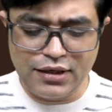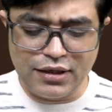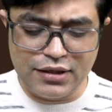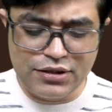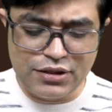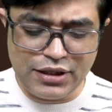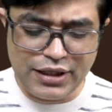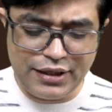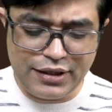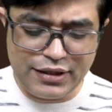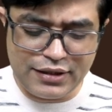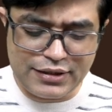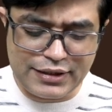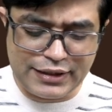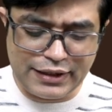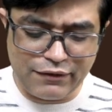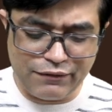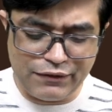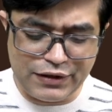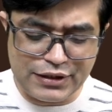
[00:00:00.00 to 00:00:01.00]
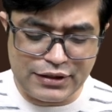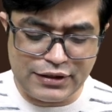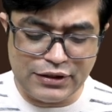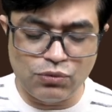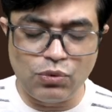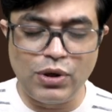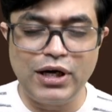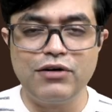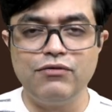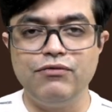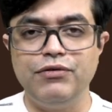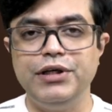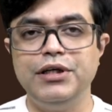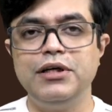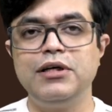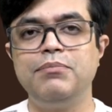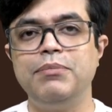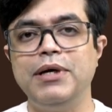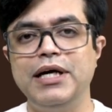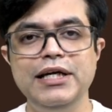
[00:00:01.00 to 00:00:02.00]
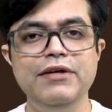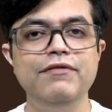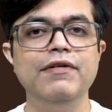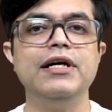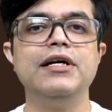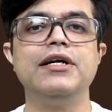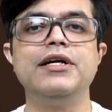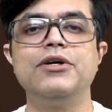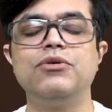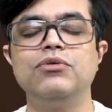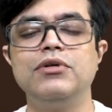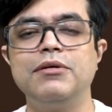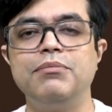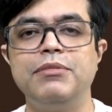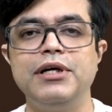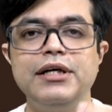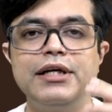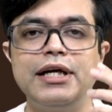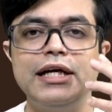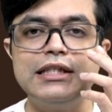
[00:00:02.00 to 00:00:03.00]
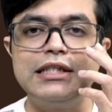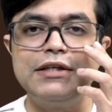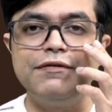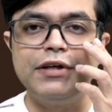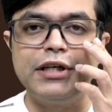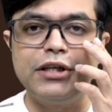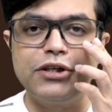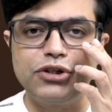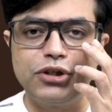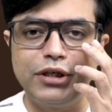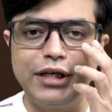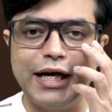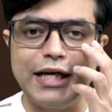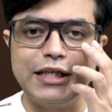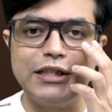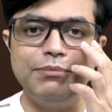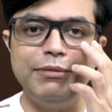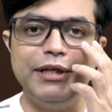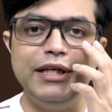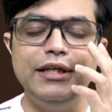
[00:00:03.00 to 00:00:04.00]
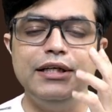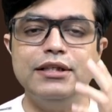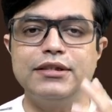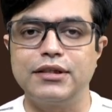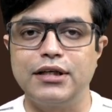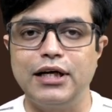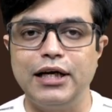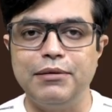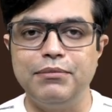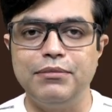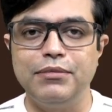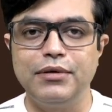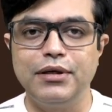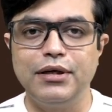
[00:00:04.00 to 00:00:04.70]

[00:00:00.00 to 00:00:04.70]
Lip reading: congenital CMV is the one where periventricular brain calcification has been described.